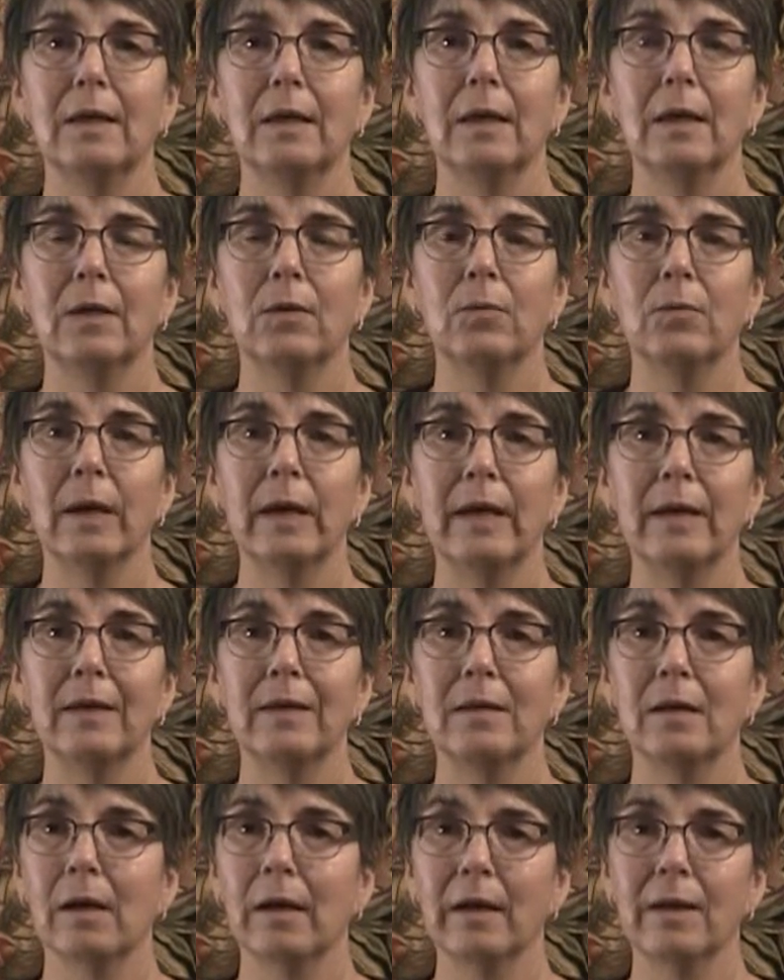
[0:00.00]
and
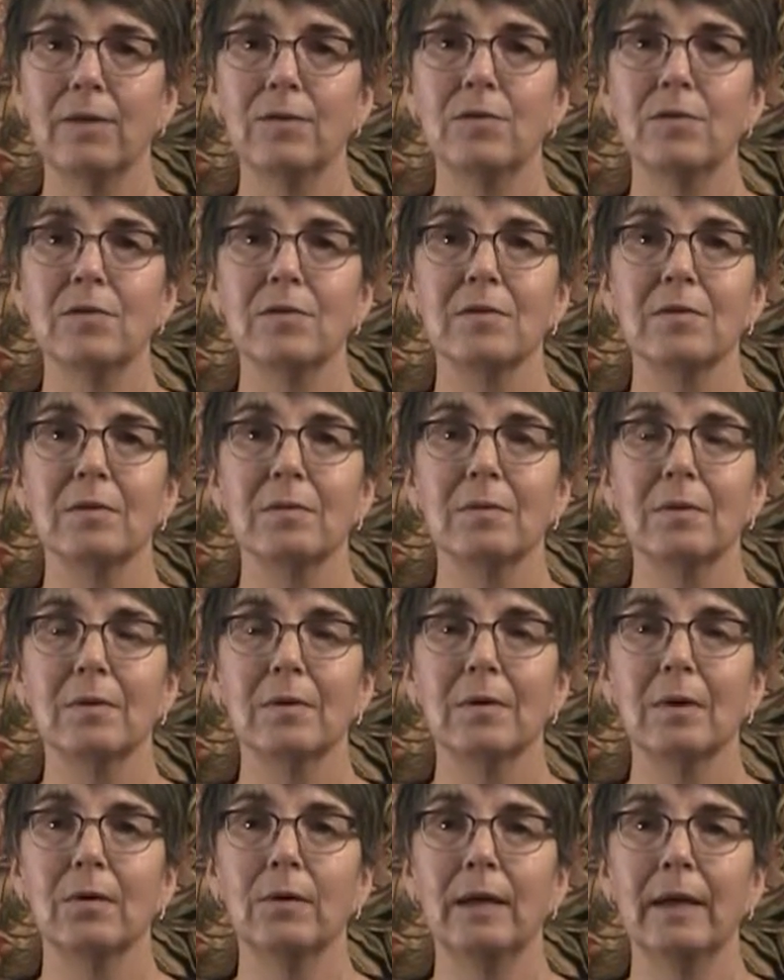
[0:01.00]
recognize,
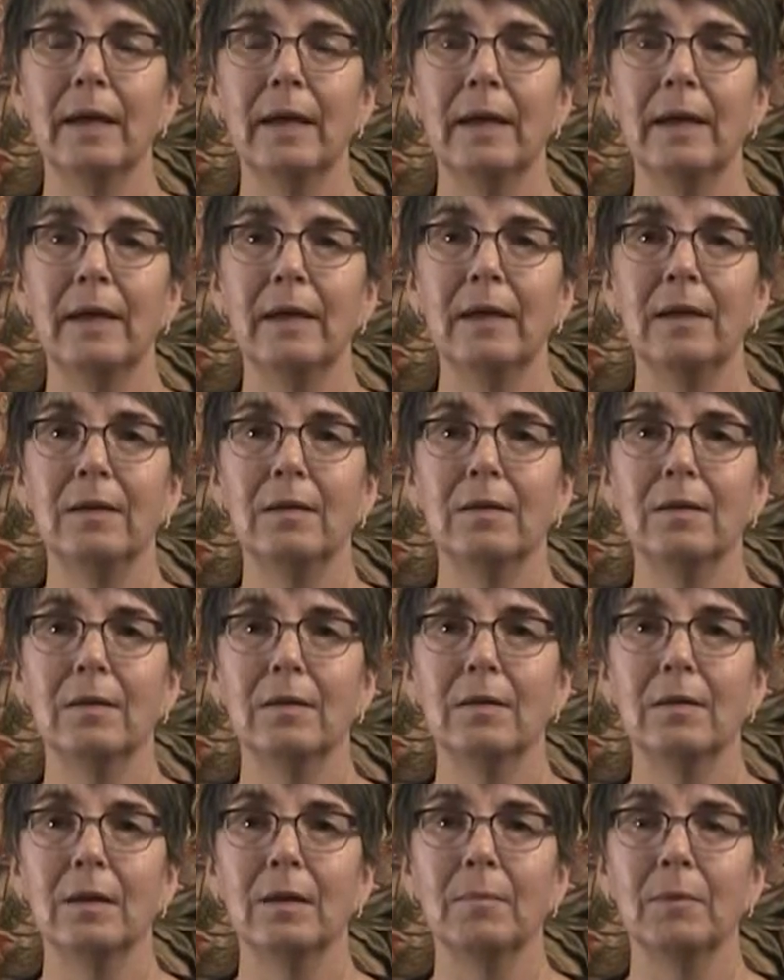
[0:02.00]
okay,
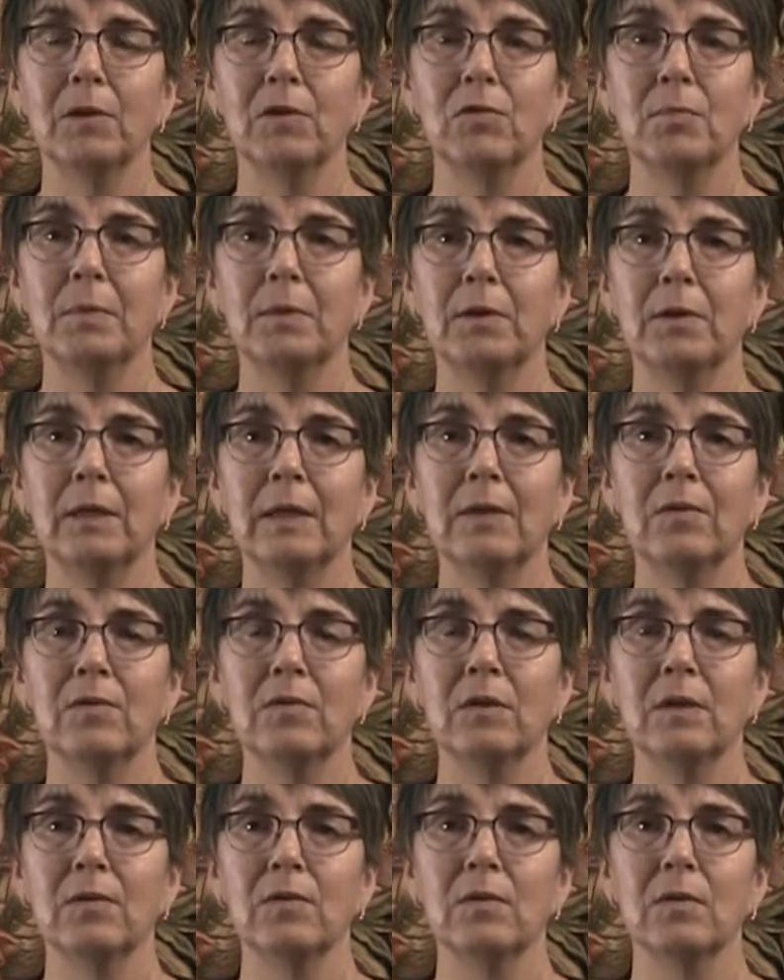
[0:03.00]
I'm
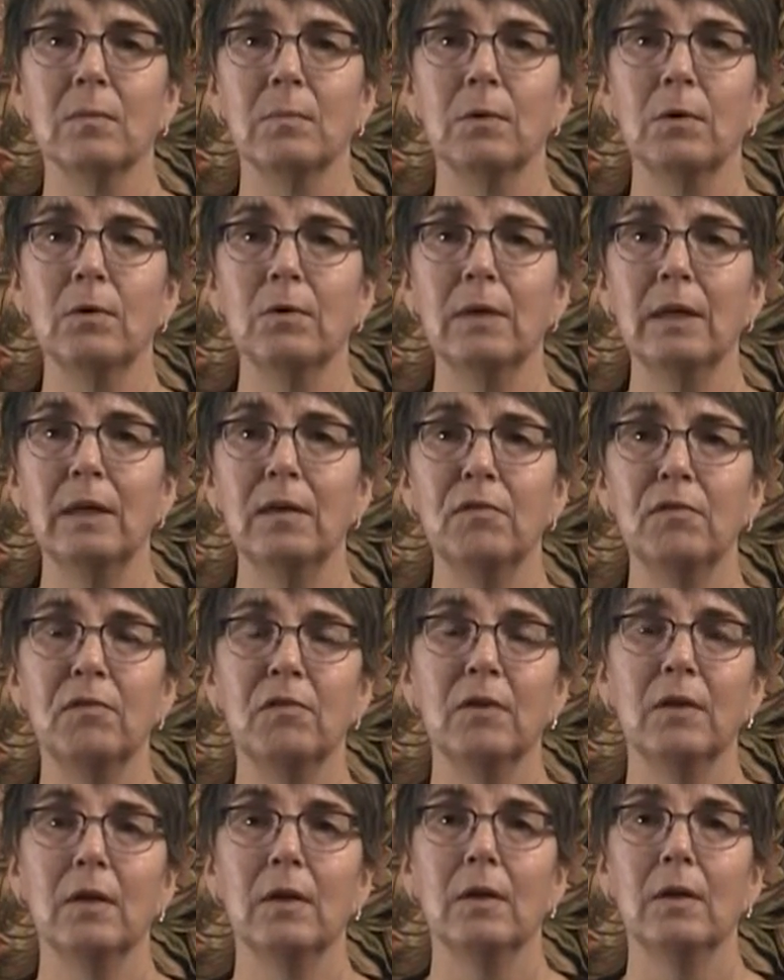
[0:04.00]
experiencing some grief
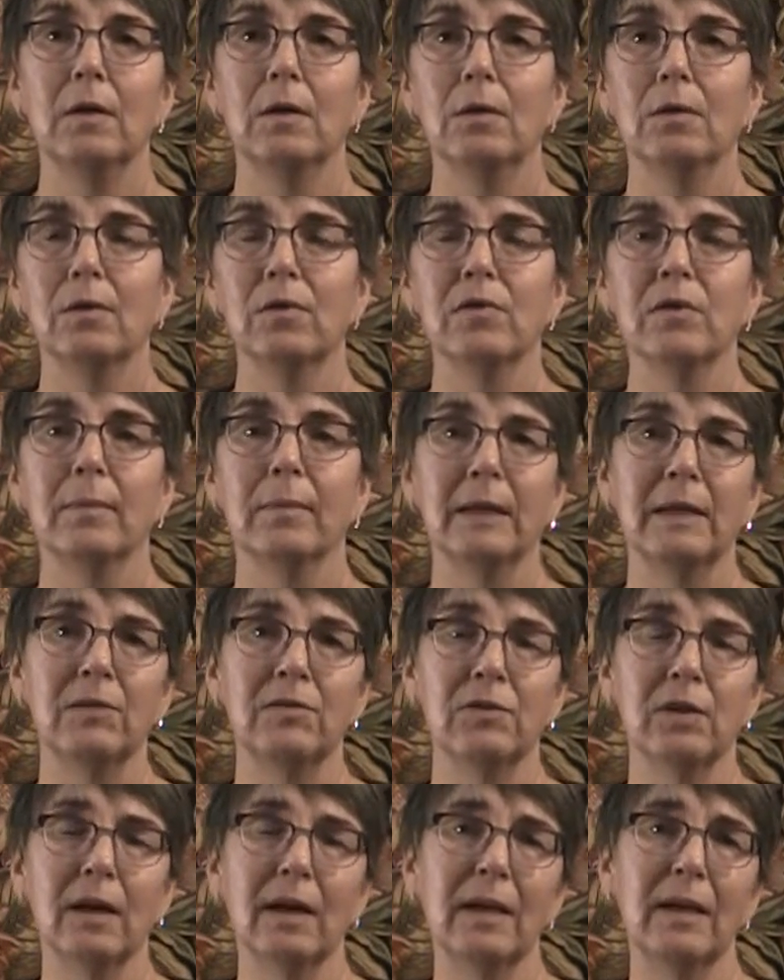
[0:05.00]
or some
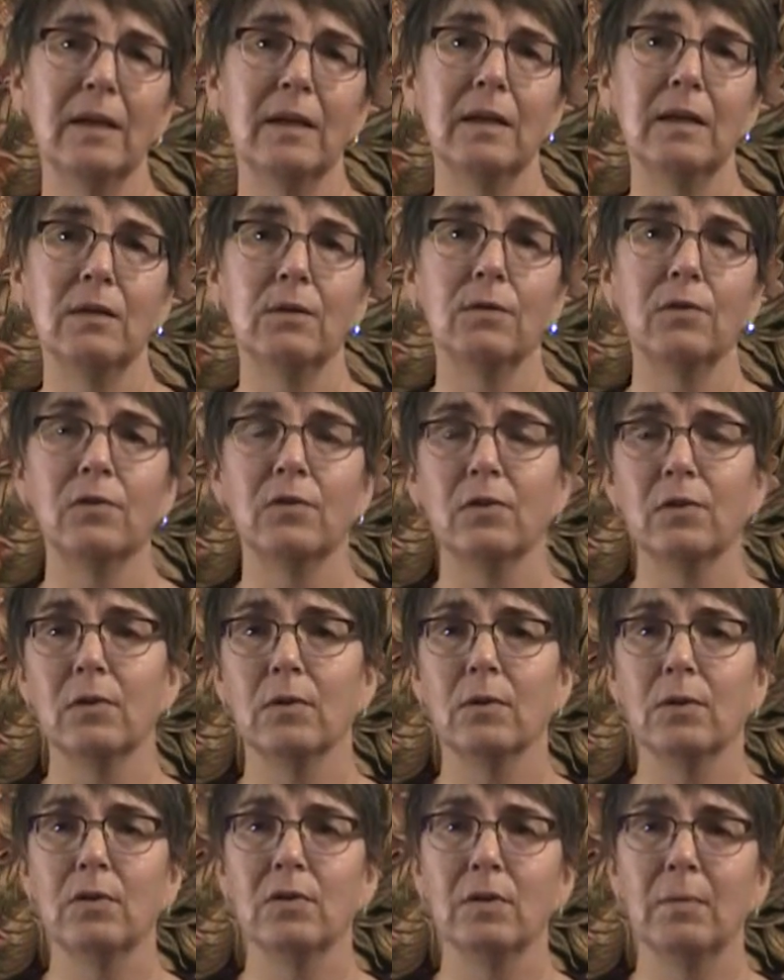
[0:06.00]
anxiety
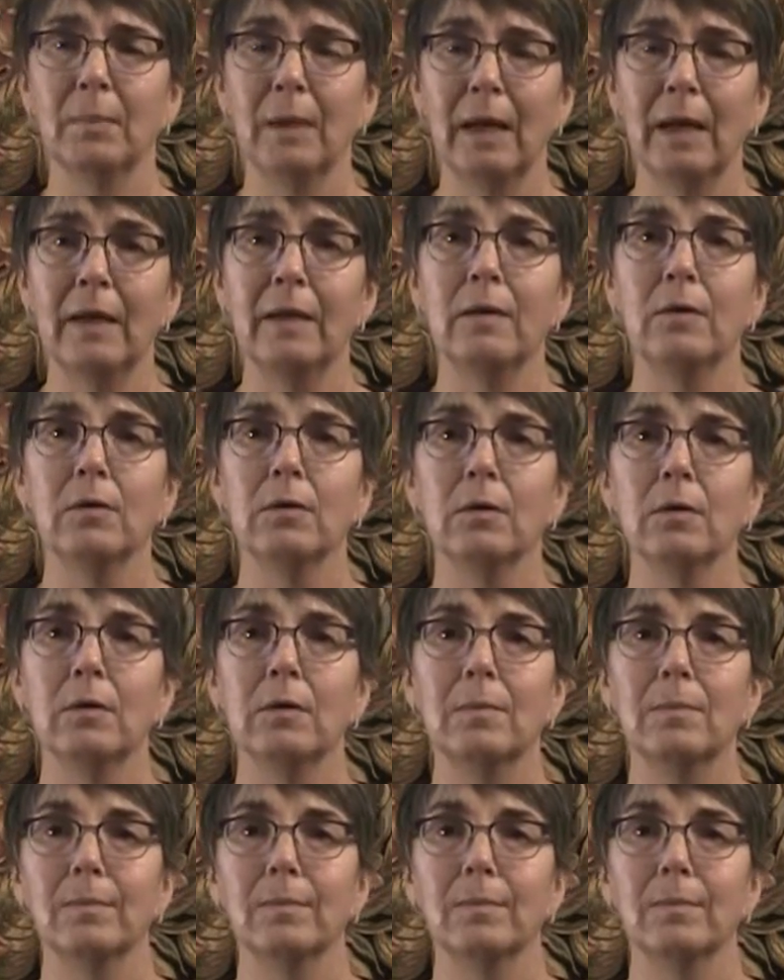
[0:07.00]
or some anger,